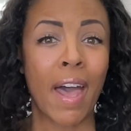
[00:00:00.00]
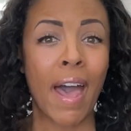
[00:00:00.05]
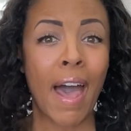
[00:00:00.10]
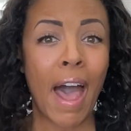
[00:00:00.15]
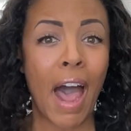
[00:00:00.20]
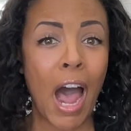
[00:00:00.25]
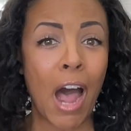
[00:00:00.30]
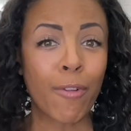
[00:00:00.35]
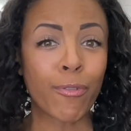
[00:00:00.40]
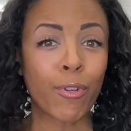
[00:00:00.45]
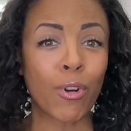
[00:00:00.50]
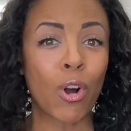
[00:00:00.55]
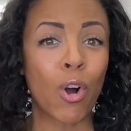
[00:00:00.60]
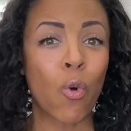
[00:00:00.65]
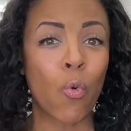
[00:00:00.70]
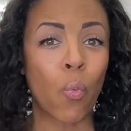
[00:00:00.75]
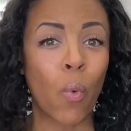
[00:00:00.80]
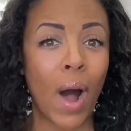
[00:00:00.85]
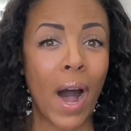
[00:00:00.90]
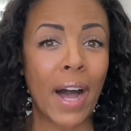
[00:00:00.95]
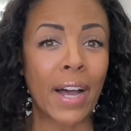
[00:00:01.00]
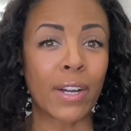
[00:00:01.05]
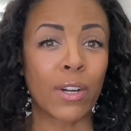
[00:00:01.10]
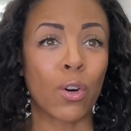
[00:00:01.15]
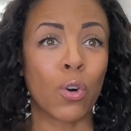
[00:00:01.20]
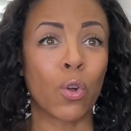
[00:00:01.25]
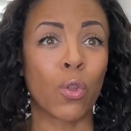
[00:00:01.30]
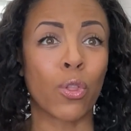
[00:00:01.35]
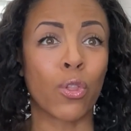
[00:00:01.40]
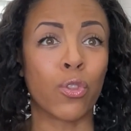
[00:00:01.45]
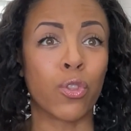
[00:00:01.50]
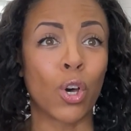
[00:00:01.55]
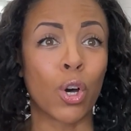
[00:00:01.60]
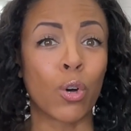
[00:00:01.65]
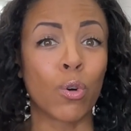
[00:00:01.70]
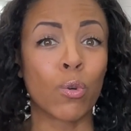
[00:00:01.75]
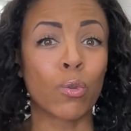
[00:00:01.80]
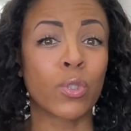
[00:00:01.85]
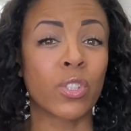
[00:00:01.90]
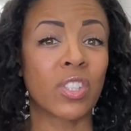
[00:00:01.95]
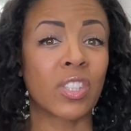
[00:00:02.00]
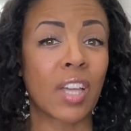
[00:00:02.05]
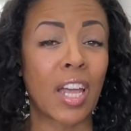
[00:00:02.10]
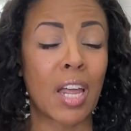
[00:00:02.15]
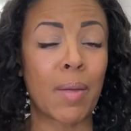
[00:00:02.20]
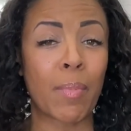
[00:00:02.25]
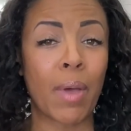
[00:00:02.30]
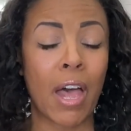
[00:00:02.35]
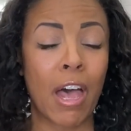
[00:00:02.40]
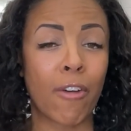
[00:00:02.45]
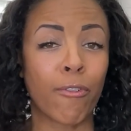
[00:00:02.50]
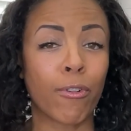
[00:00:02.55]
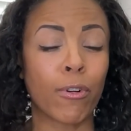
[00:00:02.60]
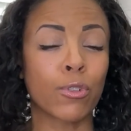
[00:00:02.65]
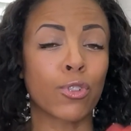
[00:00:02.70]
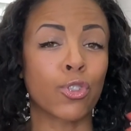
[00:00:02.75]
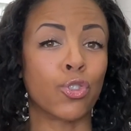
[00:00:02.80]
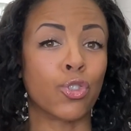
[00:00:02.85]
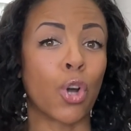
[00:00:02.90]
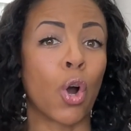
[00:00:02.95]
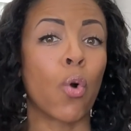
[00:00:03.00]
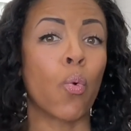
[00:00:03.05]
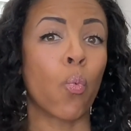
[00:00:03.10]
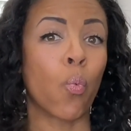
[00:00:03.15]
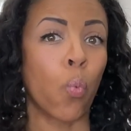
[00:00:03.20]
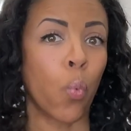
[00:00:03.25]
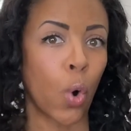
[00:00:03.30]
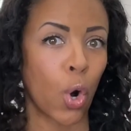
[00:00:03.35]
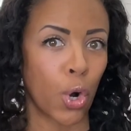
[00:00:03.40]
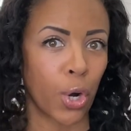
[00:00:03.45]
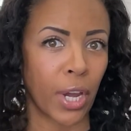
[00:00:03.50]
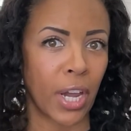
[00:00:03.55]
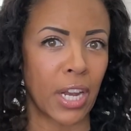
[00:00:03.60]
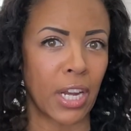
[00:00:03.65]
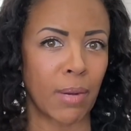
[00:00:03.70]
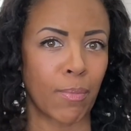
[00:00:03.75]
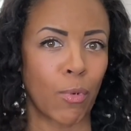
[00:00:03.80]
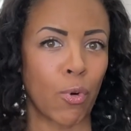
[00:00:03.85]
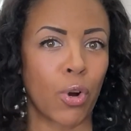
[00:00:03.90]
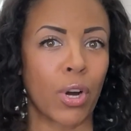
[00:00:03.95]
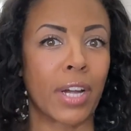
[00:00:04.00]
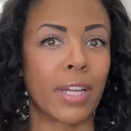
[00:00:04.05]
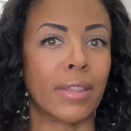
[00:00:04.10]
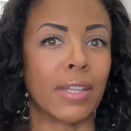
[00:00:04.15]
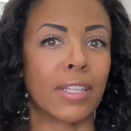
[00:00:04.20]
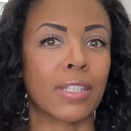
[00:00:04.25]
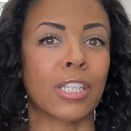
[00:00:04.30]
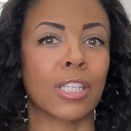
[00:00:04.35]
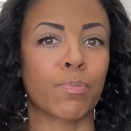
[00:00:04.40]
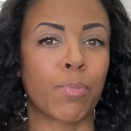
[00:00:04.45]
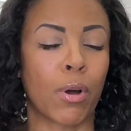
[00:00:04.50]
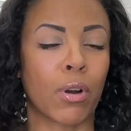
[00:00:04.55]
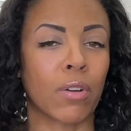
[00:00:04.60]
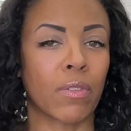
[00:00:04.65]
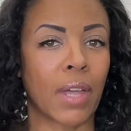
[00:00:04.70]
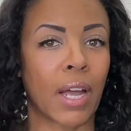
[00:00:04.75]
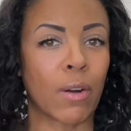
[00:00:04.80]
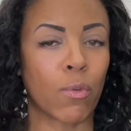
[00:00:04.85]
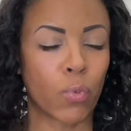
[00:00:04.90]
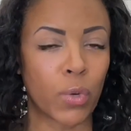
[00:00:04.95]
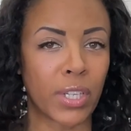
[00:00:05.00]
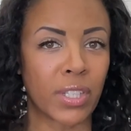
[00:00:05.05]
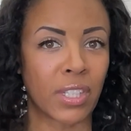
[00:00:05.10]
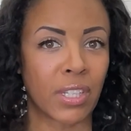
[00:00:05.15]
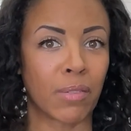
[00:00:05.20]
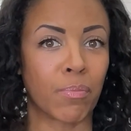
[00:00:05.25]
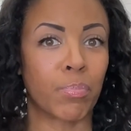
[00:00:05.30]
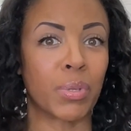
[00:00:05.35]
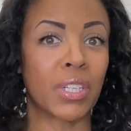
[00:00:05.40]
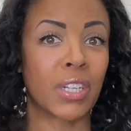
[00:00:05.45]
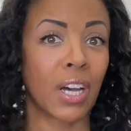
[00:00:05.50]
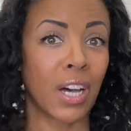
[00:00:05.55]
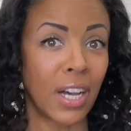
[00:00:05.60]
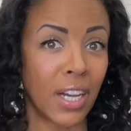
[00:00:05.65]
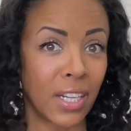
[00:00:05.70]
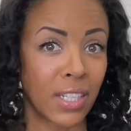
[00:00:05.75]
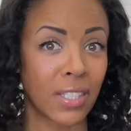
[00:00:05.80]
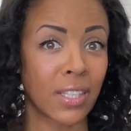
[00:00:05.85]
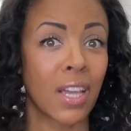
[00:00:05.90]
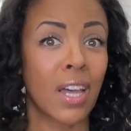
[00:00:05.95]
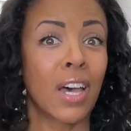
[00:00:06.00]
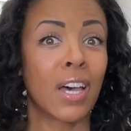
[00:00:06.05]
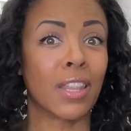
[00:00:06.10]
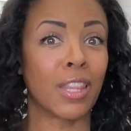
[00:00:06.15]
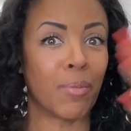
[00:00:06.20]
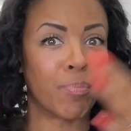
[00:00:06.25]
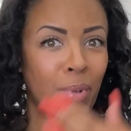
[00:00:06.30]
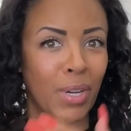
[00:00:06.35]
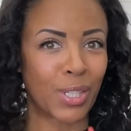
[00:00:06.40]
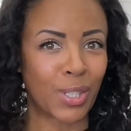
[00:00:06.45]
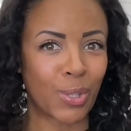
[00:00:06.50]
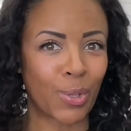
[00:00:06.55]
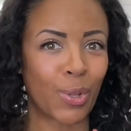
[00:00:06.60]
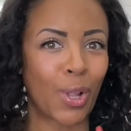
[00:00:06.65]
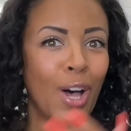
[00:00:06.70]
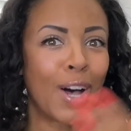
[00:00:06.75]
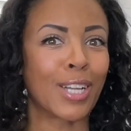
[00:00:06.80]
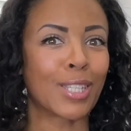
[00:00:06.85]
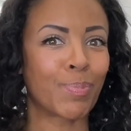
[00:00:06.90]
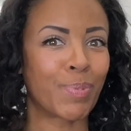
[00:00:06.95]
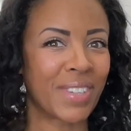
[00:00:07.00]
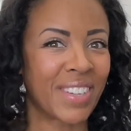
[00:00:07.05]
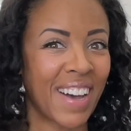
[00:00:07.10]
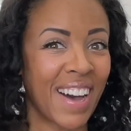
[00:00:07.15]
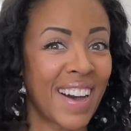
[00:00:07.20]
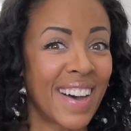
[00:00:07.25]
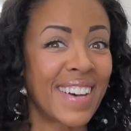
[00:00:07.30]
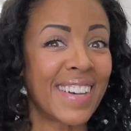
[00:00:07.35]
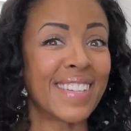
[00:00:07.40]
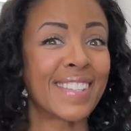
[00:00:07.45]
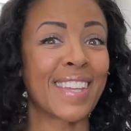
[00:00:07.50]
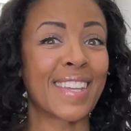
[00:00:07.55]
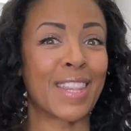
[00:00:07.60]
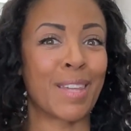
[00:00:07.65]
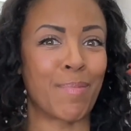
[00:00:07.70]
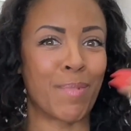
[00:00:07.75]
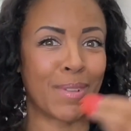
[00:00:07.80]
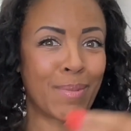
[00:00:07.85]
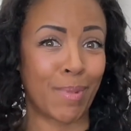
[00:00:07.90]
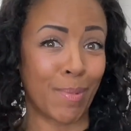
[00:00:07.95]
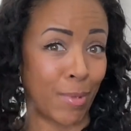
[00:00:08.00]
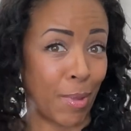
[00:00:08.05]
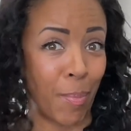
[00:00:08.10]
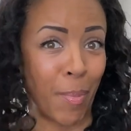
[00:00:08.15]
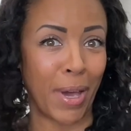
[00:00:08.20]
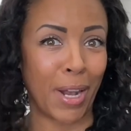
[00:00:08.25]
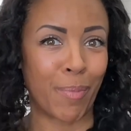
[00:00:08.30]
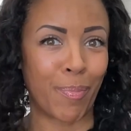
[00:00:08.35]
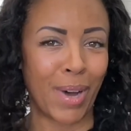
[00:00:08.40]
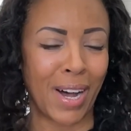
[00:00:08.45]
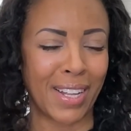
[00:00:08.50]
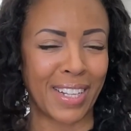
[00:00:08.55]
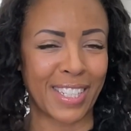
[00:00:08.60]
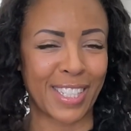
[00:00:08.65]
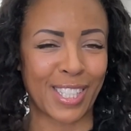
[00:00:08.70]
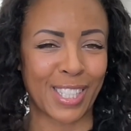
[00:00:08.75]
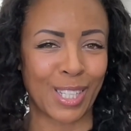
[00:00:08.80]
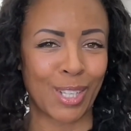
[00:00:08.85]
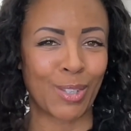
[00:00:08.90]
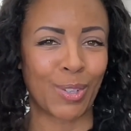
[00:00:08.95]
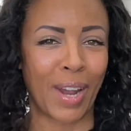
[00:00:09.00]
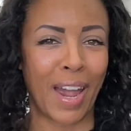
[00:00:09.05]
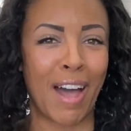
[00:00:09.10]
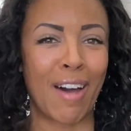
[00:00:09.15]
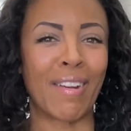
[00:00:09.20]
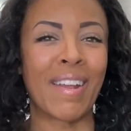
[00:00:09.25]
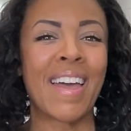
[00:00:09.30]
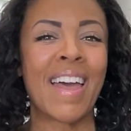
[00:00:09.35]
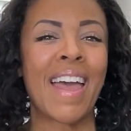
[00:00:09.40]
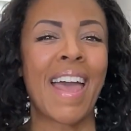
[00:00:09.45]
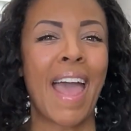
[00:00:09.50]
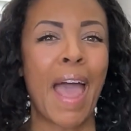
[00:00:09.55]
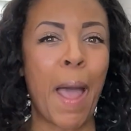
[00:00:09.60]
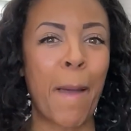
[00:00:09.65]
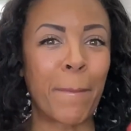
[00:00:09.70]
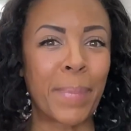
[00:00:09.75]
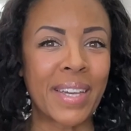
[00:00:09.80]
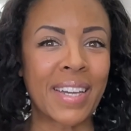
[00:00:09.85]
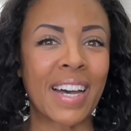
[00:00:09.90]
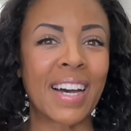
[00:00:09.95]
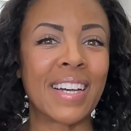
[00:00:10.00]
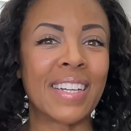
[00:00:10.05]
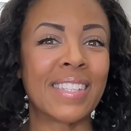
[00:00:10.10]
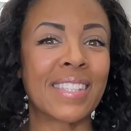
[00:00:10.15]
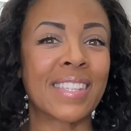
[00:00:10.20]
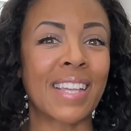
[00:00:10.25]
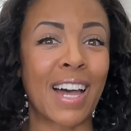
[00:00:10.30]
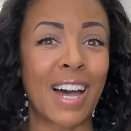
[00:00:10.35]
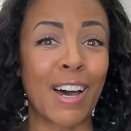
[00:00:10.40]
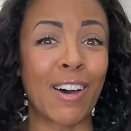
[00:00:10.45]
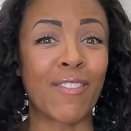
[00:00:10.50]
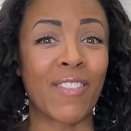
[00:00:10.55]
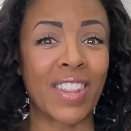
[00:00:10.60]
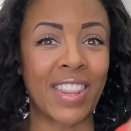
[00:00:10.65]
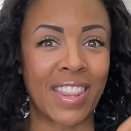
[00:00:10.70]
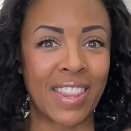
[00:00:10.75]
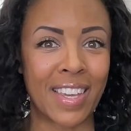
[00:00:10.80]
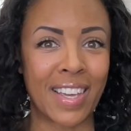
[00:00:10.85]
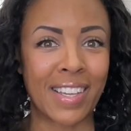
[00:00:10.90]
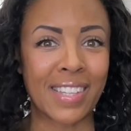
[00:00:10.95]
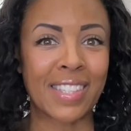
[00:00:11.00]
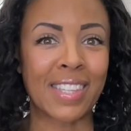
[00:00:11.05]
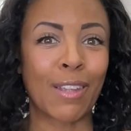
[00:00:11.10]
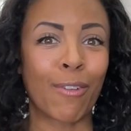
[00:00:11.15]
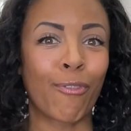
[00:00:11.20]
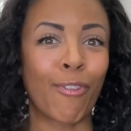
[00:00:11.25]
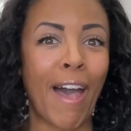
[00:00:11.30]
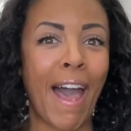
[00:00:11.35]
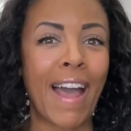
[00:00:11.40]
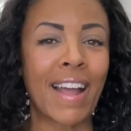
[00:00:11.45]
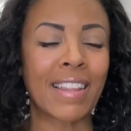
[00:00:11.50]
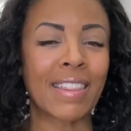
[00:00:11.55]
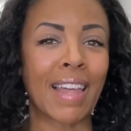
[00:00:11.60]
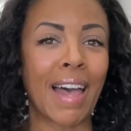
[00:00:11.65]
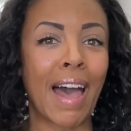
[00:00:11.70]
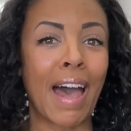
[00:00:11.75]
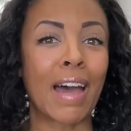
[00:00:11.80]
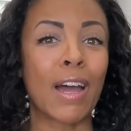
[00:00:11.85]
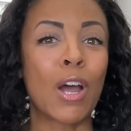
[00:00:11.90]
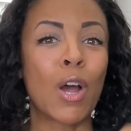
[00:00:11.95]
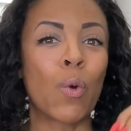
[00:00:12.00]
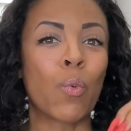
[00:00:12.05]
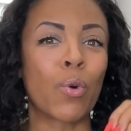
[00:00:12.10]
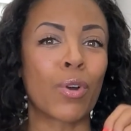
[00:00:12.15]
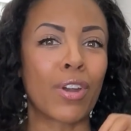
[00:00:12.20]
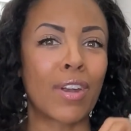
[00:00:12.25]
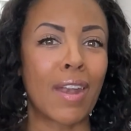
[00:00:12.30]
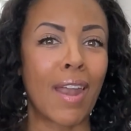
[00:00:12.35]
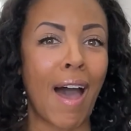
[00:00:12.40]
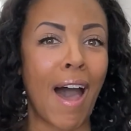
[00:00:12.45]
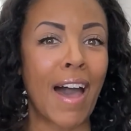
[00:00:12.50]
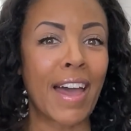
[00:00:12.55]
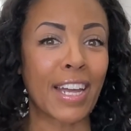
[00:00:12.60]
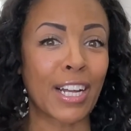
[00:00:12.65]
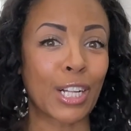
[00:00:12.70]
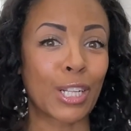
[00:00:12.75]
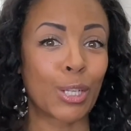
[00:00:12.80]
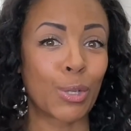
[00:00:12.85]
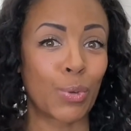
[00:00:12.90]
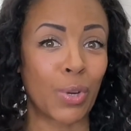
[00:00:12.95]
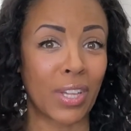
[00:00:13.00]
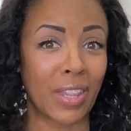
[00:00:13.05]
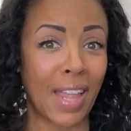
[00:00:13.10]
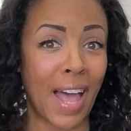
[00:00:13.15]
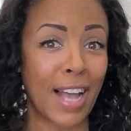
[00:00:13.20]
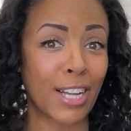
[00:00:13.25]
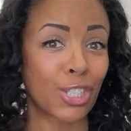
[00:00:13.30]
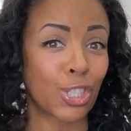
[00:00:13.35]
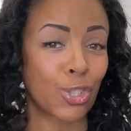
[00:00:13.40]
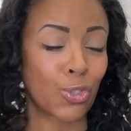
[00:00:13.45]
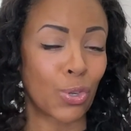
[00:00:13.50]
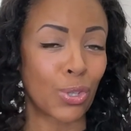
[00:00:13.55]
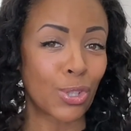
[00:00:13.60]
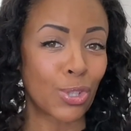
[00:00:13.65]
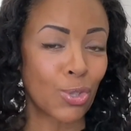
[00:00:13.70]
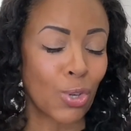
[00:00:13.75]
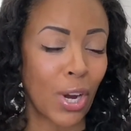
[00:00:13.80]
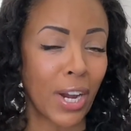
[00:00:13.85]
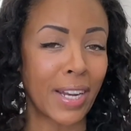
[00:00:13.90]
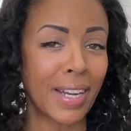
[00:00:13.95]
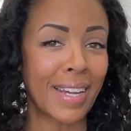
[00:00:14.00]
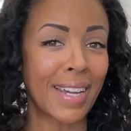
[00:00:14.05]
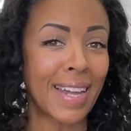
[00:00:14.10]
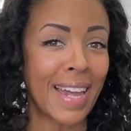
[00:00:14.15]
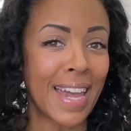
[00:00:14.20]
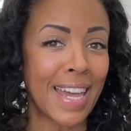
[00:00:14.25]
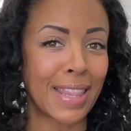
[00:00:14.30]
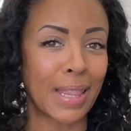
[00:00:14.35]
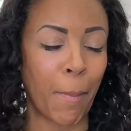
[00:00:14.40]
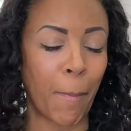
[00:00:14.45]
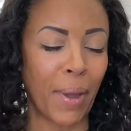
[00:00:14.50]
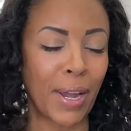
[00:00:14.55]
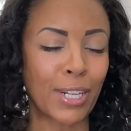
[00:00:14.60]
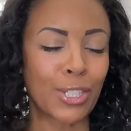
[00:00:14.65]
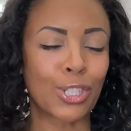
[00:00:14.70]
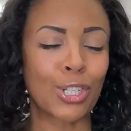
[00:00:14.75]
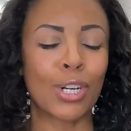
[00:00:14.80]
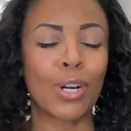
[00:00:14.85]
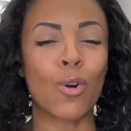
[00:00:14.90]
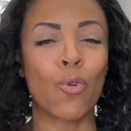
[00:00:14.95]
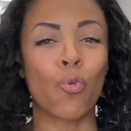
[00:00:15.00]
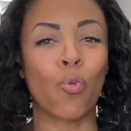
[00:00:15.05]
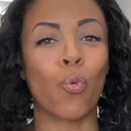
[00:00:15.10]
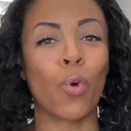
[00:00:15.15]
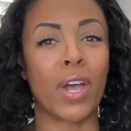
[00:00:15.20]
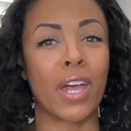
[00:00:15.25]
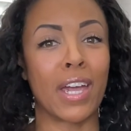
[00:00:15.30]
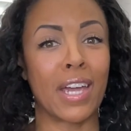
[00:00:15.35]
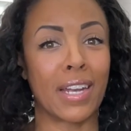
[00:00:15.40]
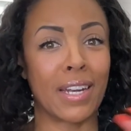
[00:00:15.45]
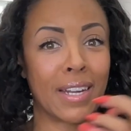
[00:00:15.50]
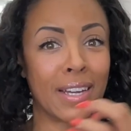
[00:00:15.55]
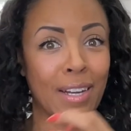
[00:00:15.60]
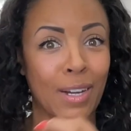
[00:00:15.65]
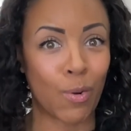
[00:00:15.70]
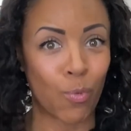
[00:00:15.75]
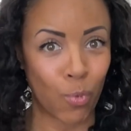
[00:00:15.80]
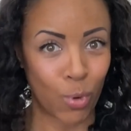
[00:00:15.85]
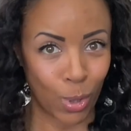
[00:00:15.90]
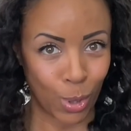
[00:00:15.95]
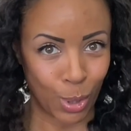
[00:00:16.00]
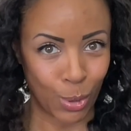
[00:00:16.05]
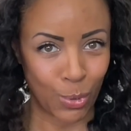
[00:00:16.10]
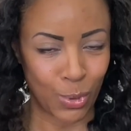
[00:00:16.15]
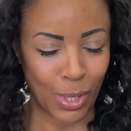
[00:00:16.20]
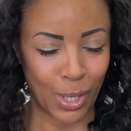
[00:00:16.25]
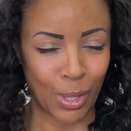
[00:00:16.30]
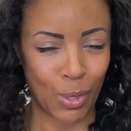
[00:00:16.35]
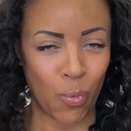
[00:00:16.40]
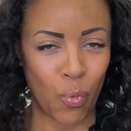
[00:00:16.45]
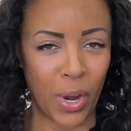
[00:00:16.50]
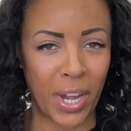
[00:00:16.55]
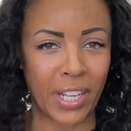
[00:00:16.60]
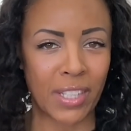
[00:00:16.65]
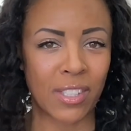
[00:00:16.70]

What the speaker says: after a while those same efforts don't work anymore, and this is part of that reason, because the muscle loss, because the metabolic slowdown, and because of this, the fact that we're not including that strength training in the picture when we're losing the weight.